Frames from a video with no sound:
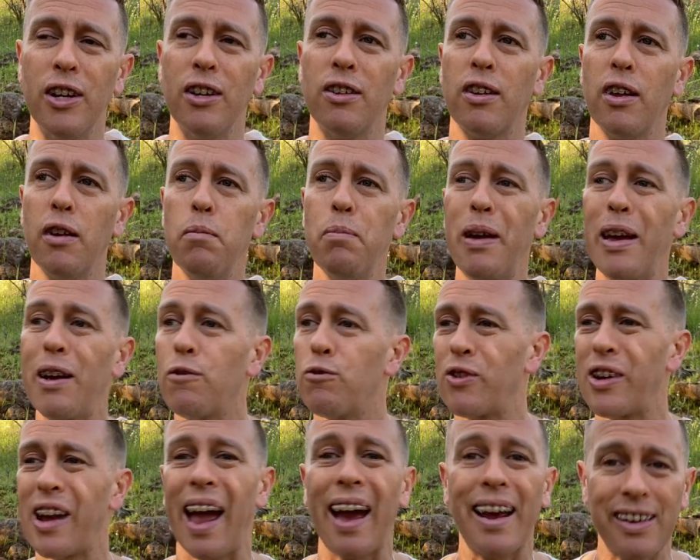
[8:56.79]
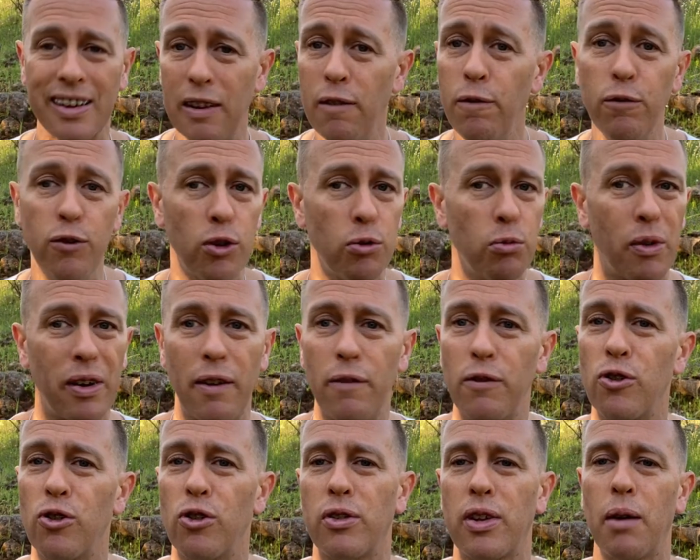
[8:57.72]
And instead of being reactive to
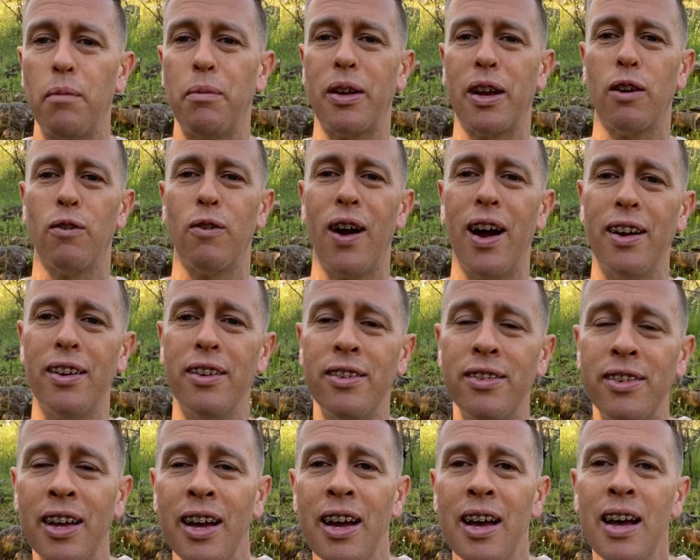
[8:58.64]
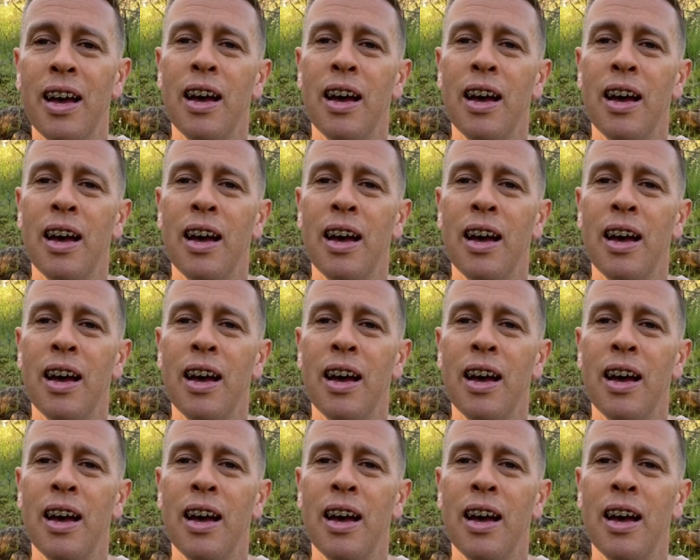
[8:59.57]
whatever is happening around us,